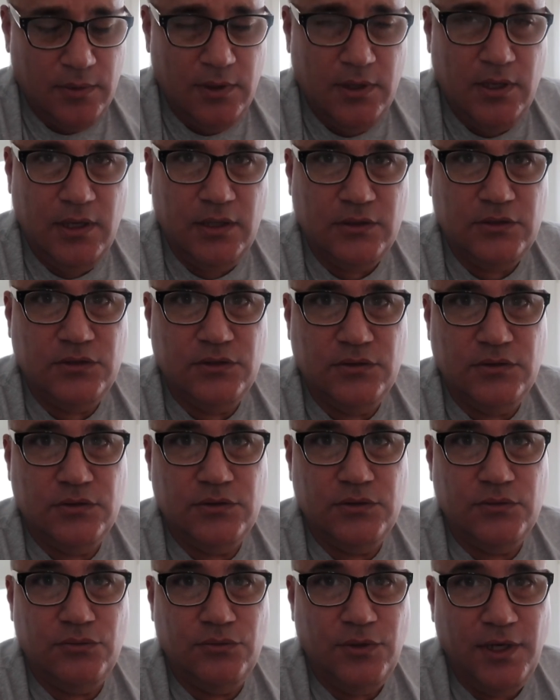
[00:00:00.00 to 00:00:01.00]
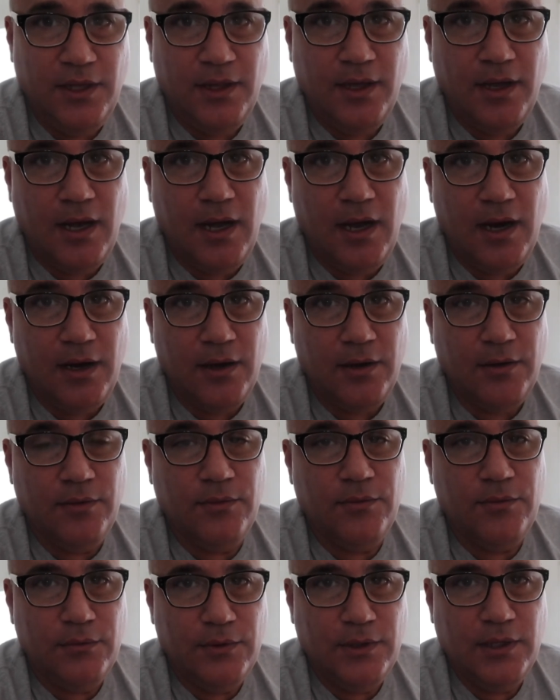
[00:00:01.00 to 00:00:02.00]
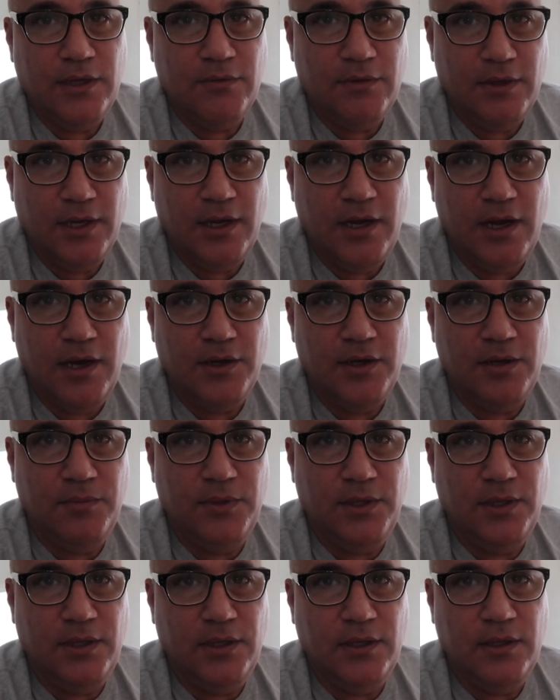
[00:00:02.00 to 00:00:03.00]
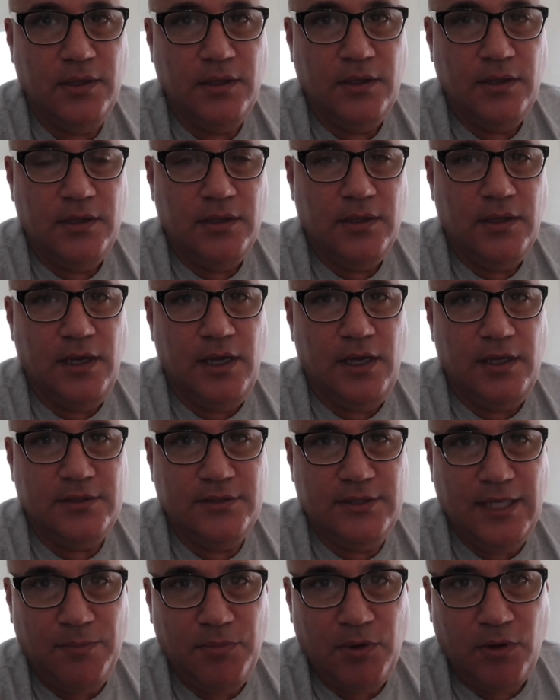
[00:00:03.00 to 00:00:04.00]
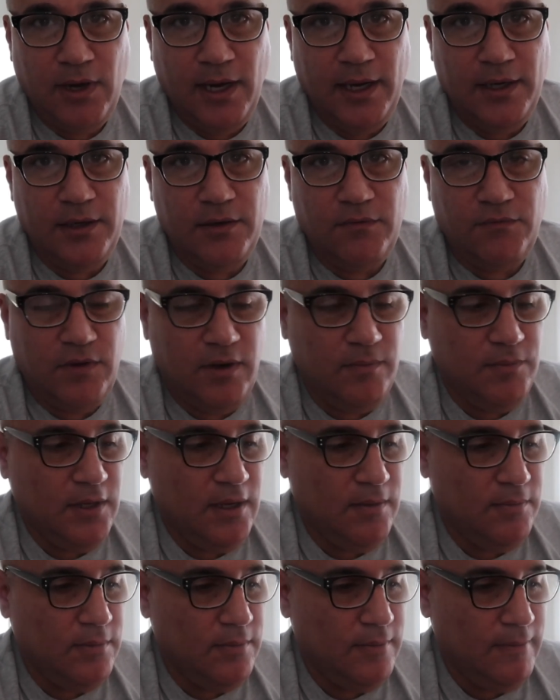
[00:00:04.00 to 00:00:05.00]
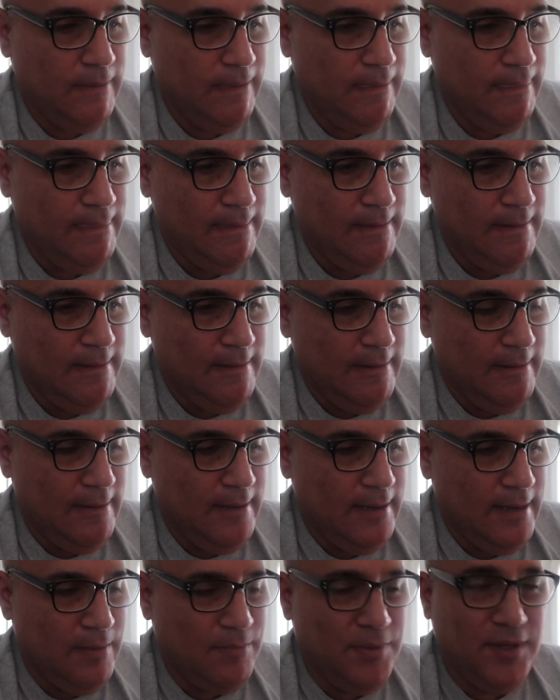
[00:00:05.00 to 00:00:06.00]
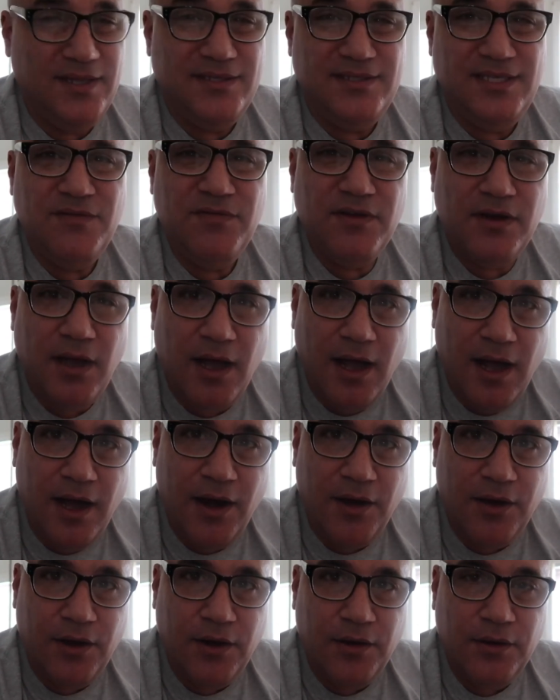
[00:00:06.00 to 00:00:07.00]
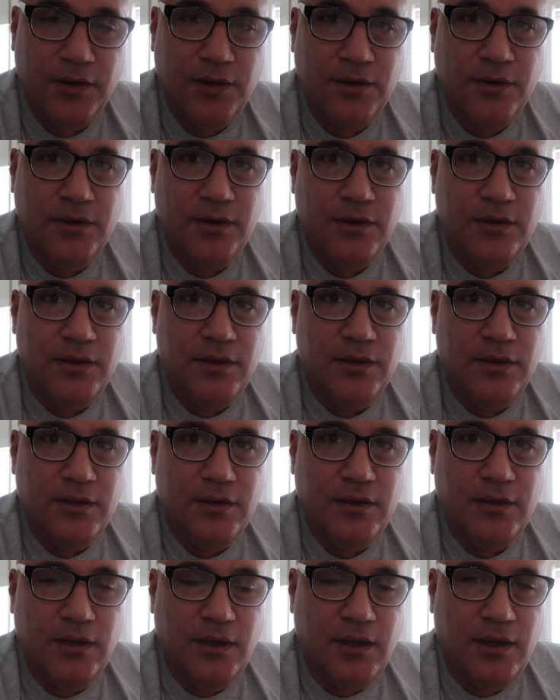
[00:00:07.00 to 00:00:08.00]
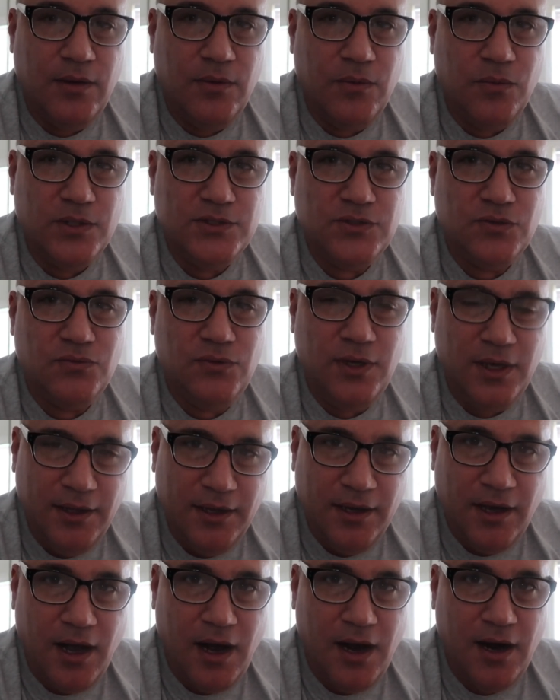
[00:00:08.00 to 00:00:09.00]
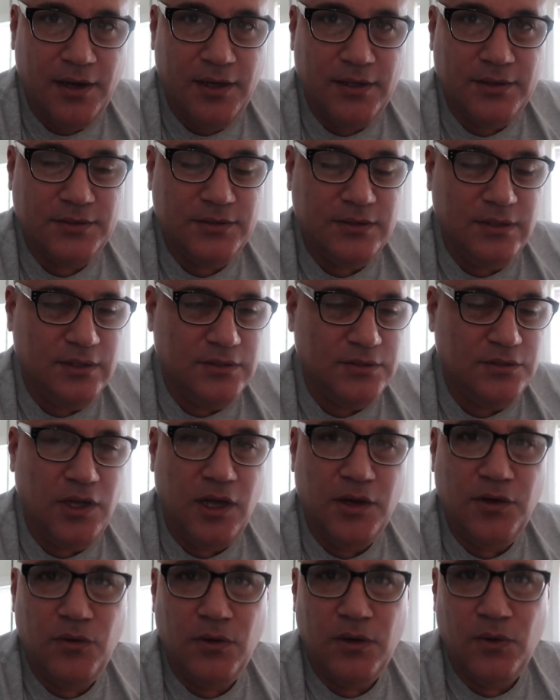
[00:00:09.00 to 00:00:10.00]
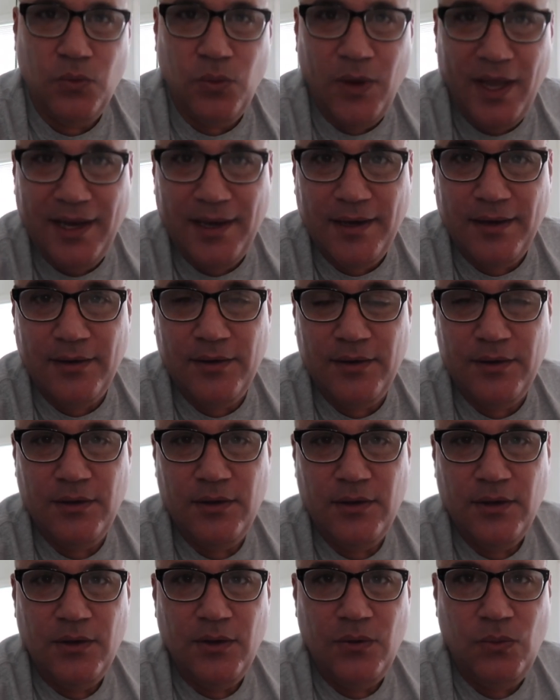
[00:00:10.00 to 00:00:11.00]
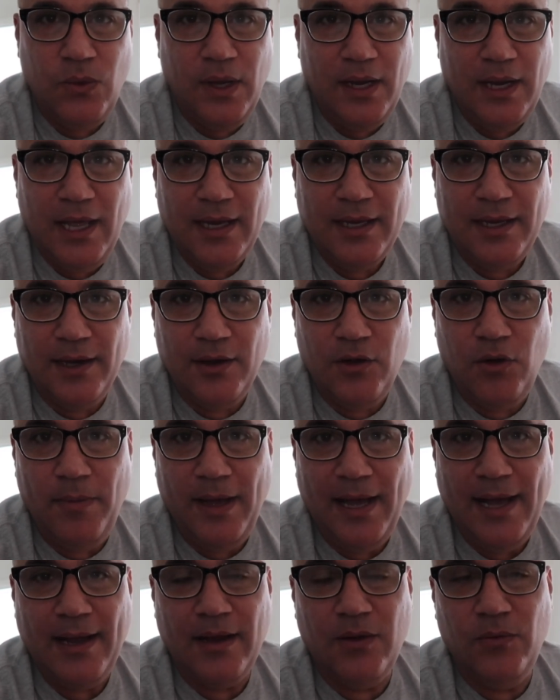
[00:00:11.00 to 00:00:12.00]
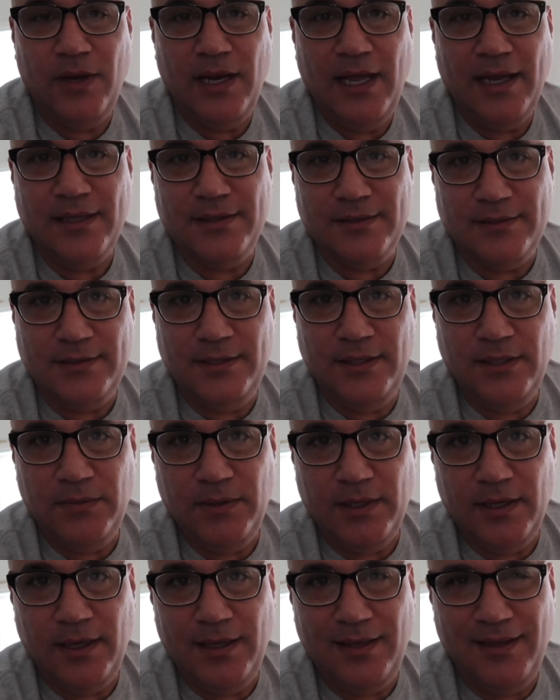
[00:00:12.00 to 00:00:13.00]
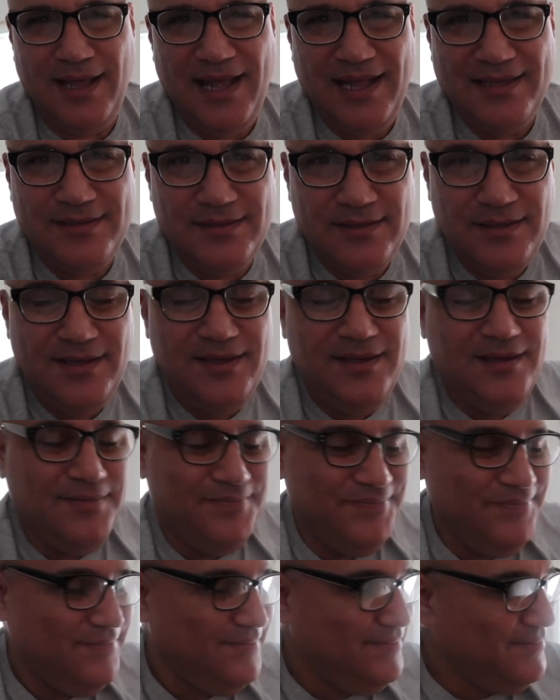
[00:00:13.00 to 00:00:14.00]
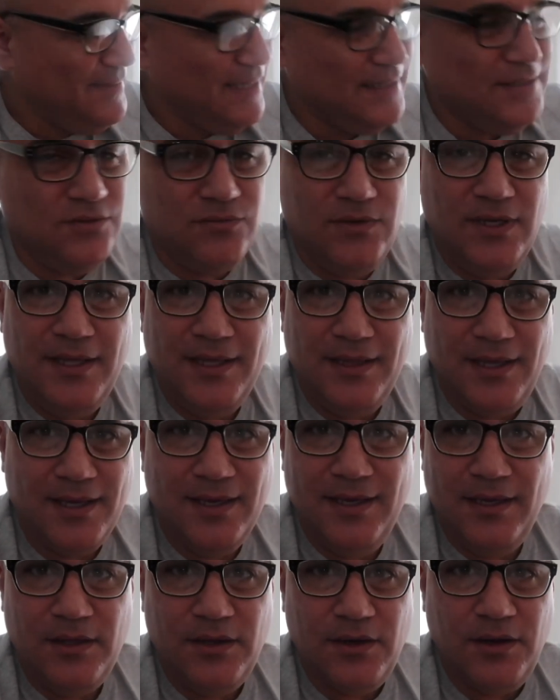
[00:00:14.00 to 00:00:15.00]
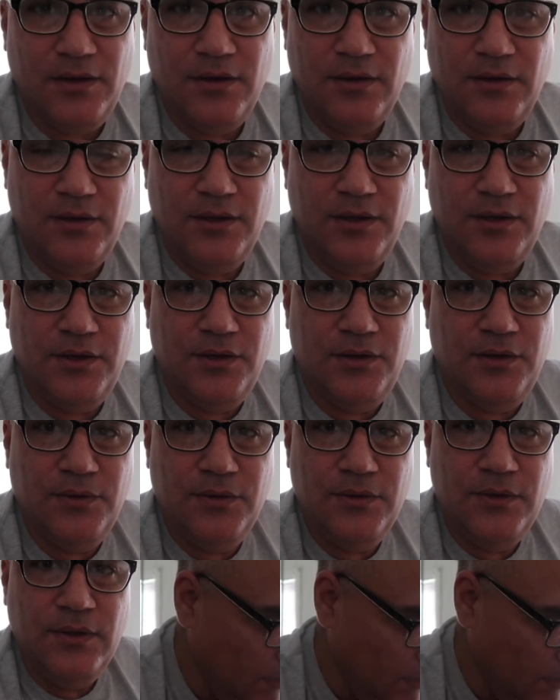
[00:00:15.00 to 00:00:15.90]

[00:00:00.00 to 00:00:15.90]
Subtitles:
It's really hard, really hard to be separated from them. But it's even harder. What's really hard is not knowing when I can go back, when I can see them again. That's really the killer, you know.